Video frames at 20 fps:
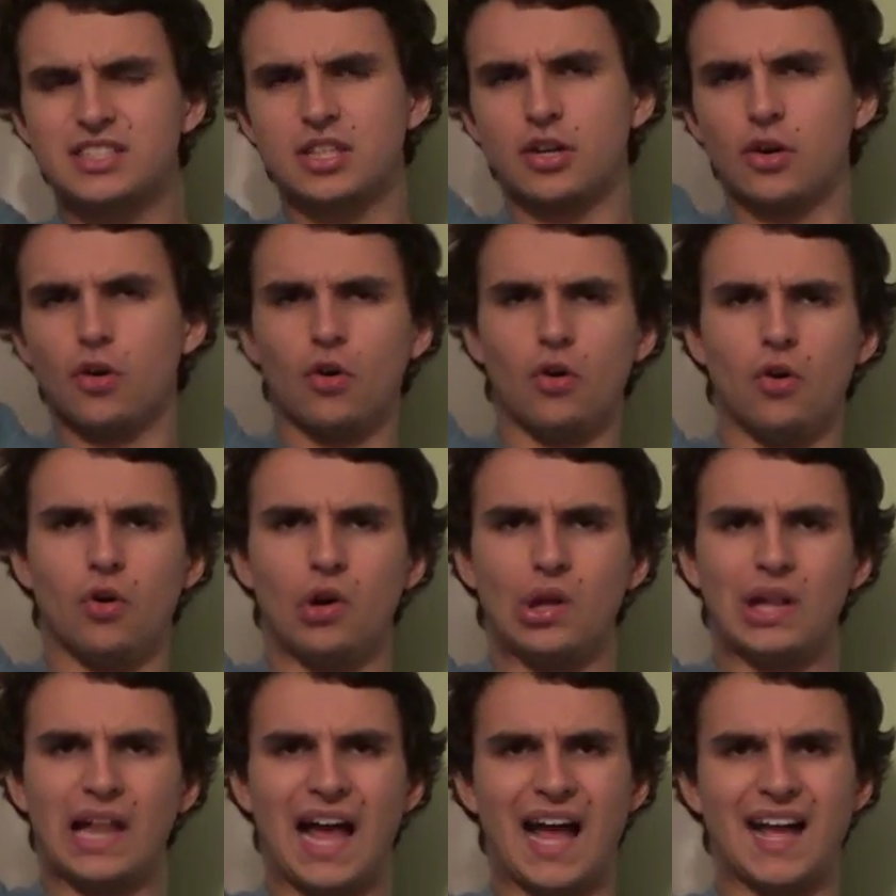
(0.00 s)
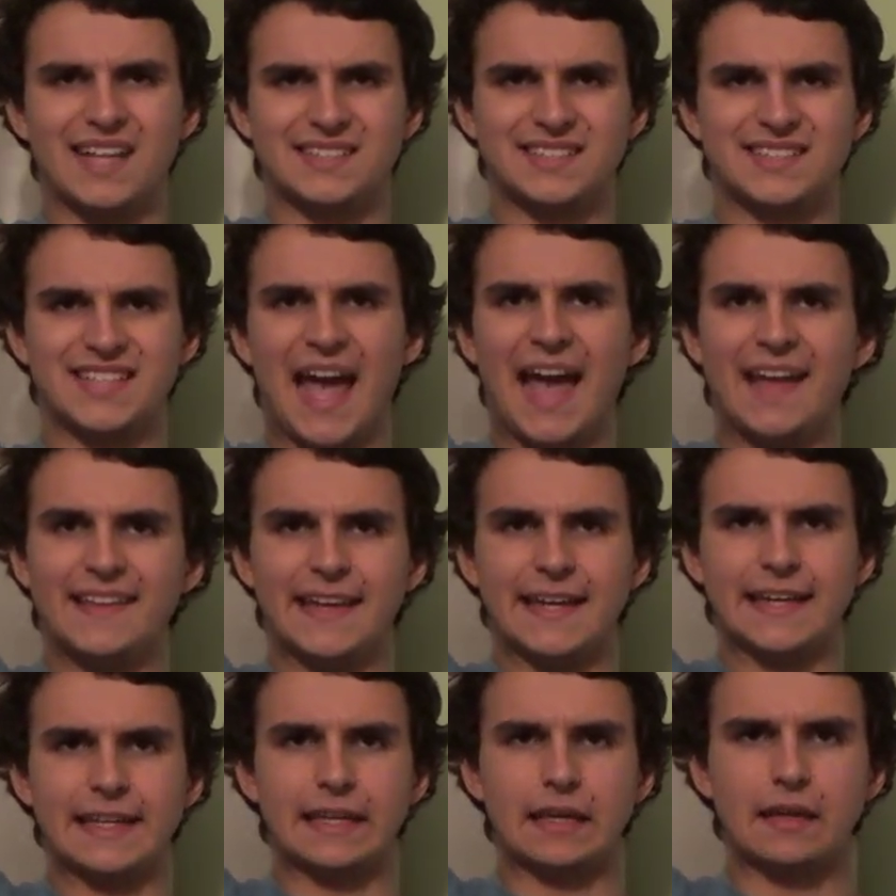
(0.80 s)
tall
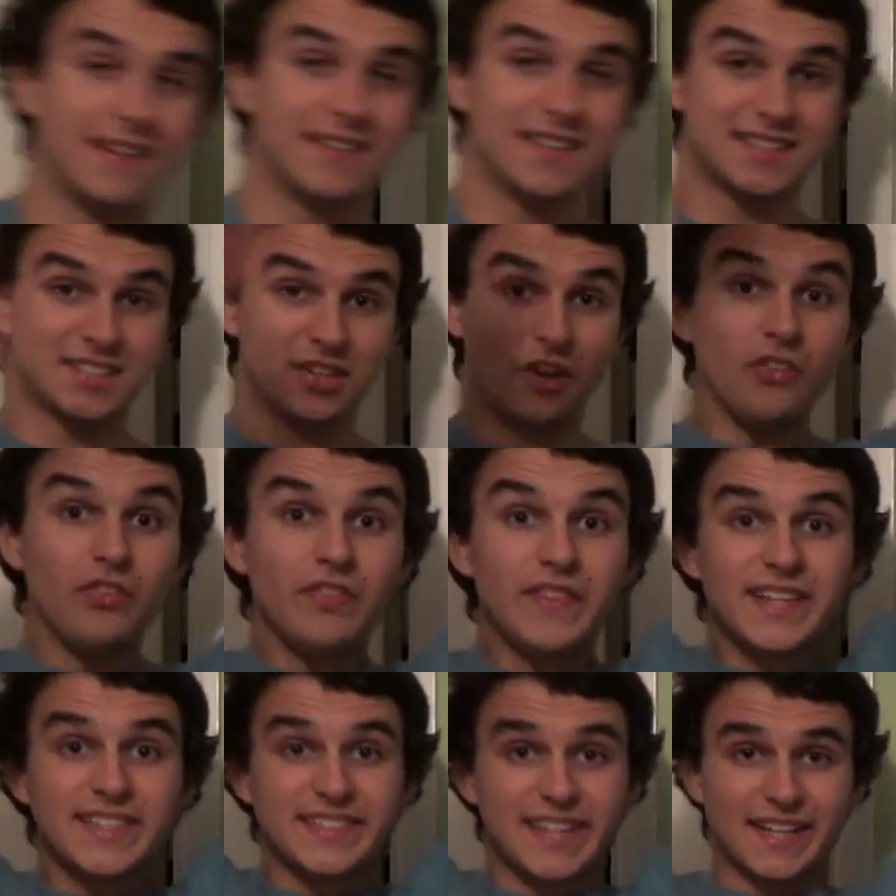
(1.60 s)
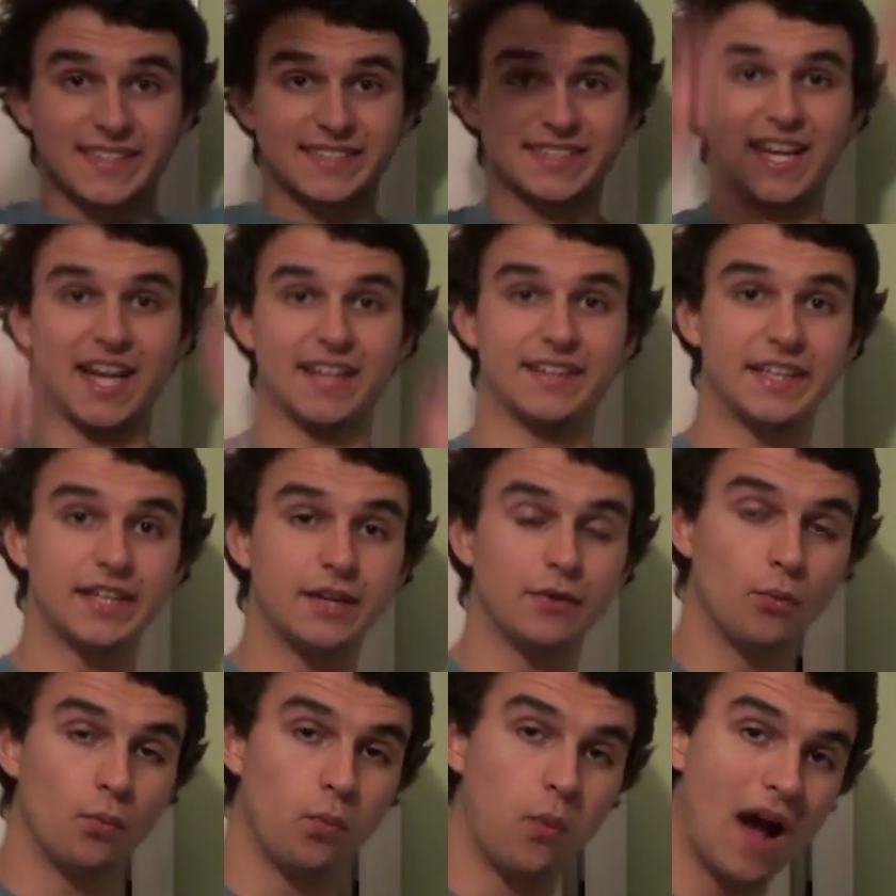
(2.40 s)
antennae. And it's on these
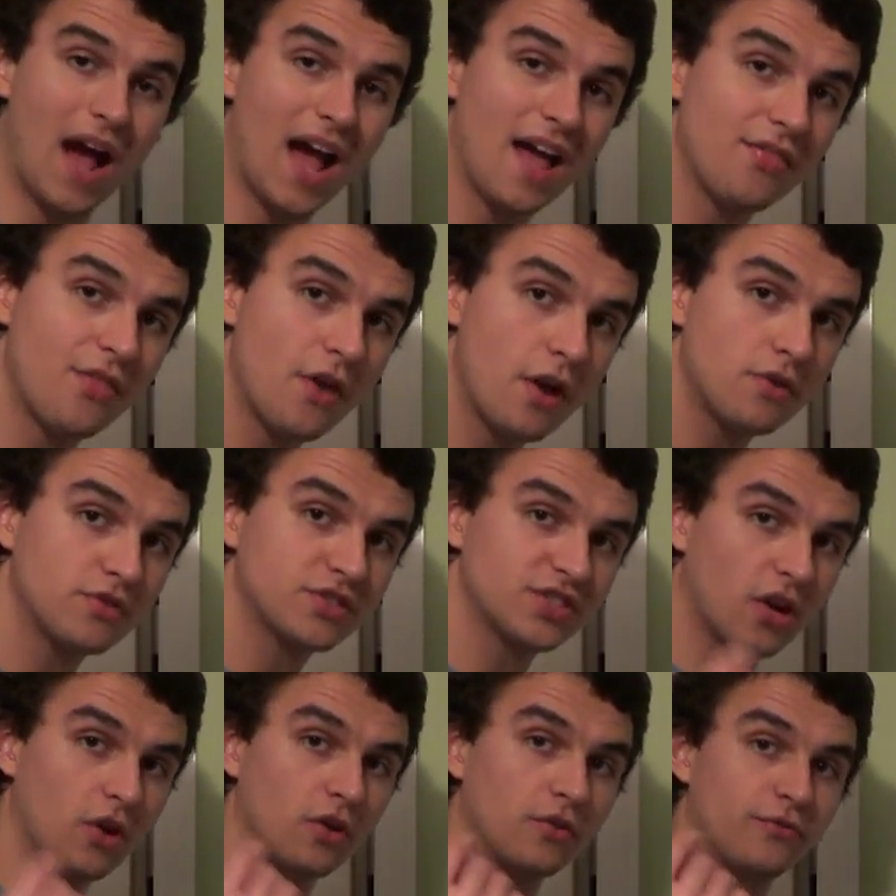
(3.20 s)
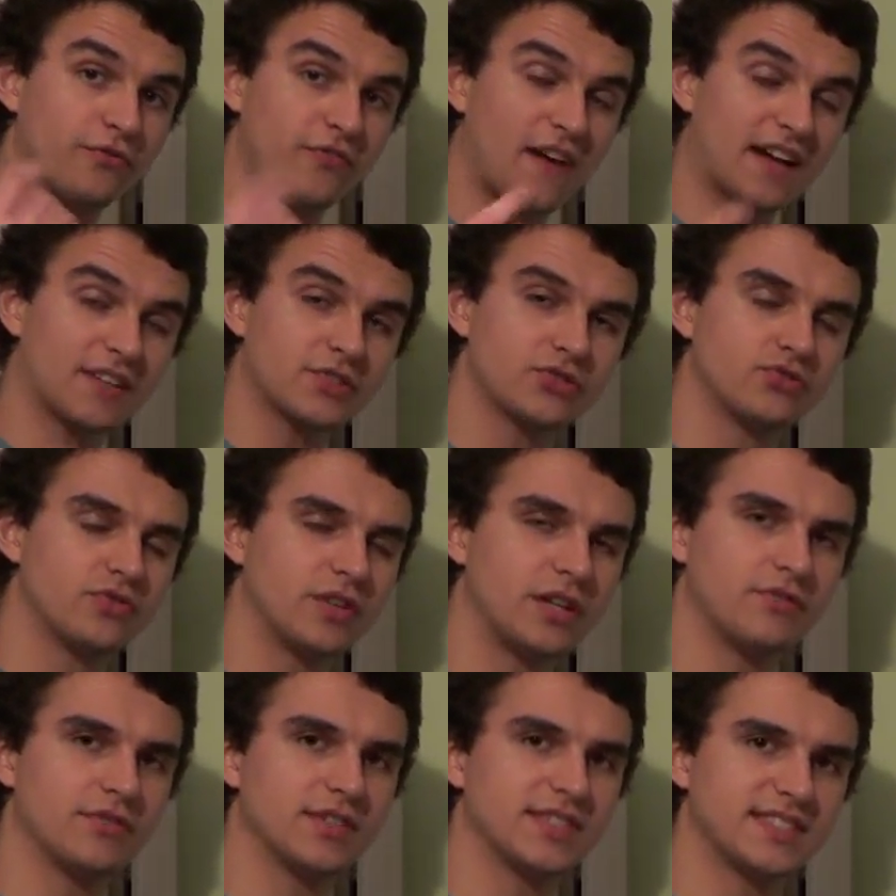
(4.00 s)
antennae where those
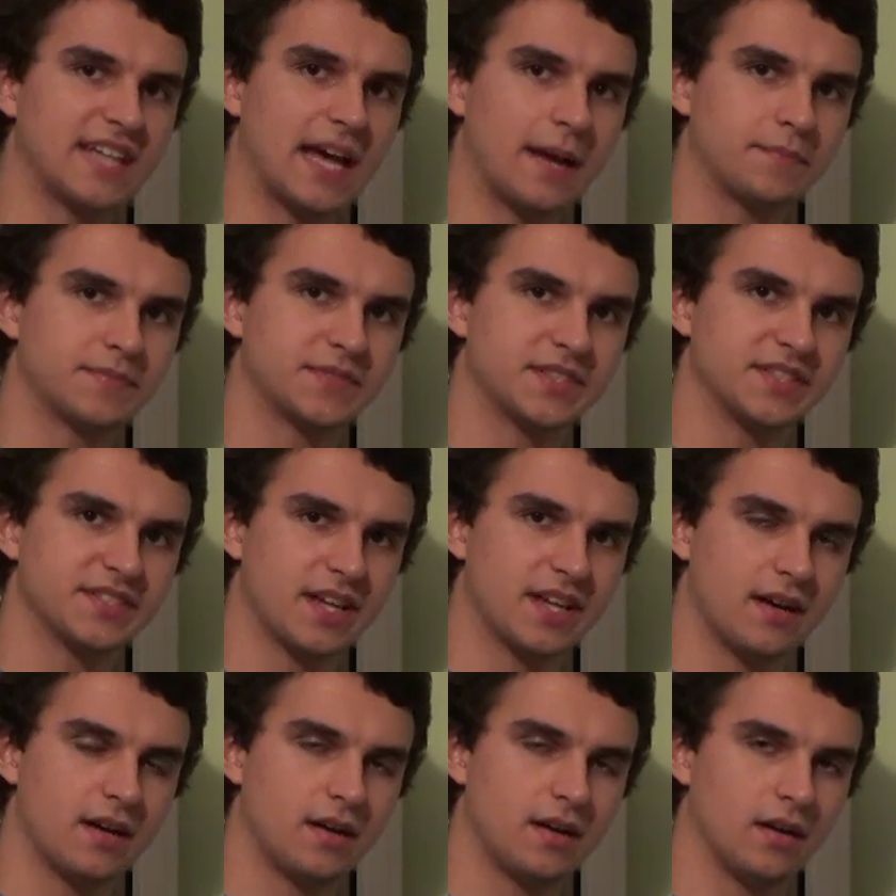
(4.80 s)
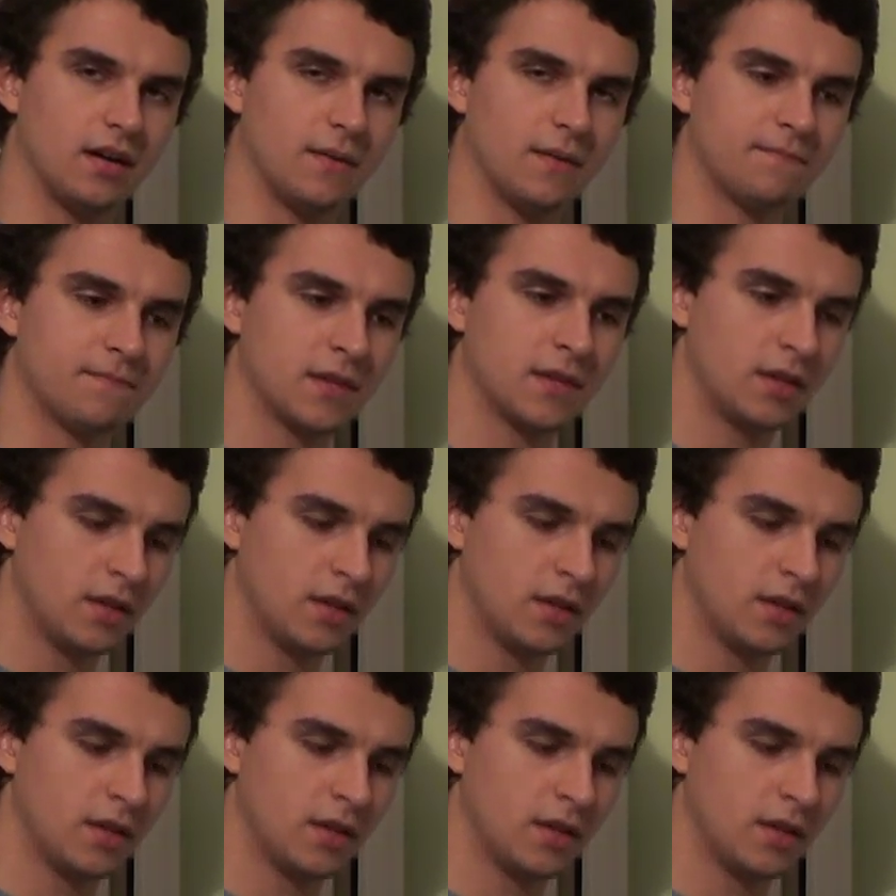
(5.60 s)
olfactory receptors are.